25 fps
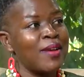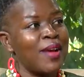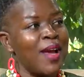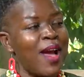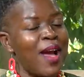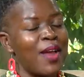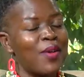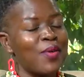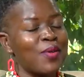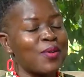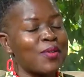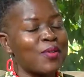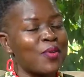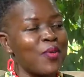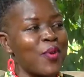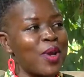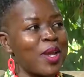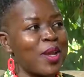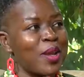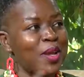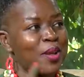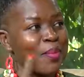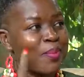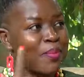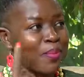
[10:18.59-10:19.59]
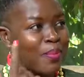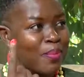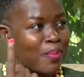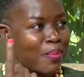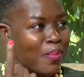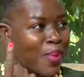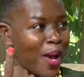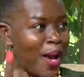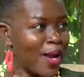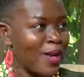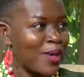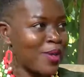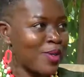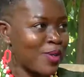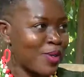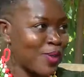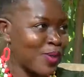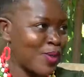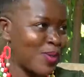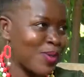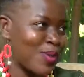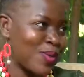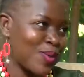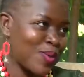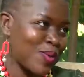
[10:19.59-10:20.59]
are not going back to
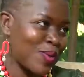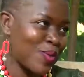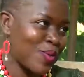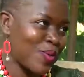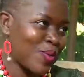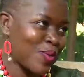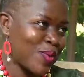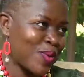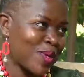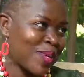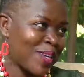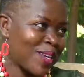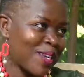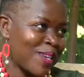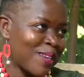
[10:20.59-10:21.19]
school.